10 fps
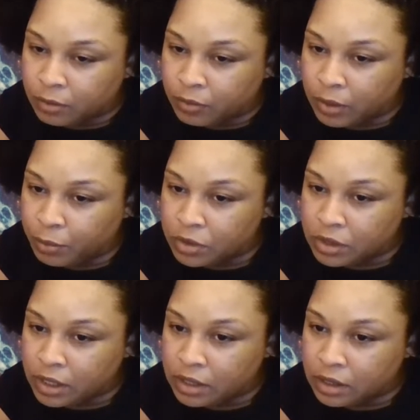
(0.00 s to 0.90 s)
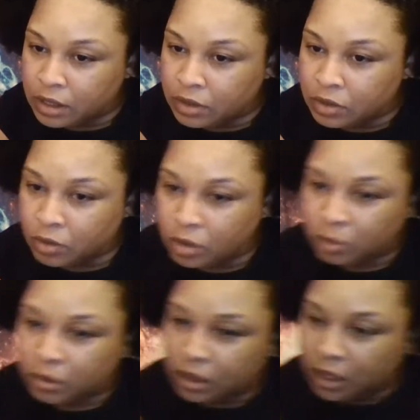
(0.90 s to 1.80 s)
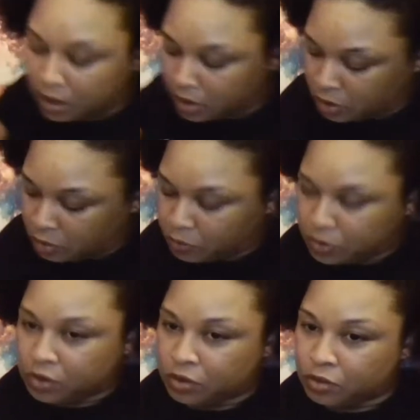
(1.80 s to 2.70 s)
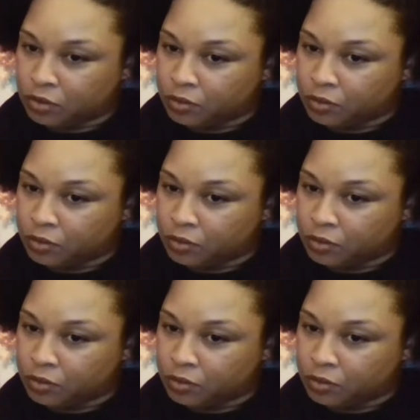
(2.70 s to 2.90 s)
Empress Daisy, I do hope that helped you.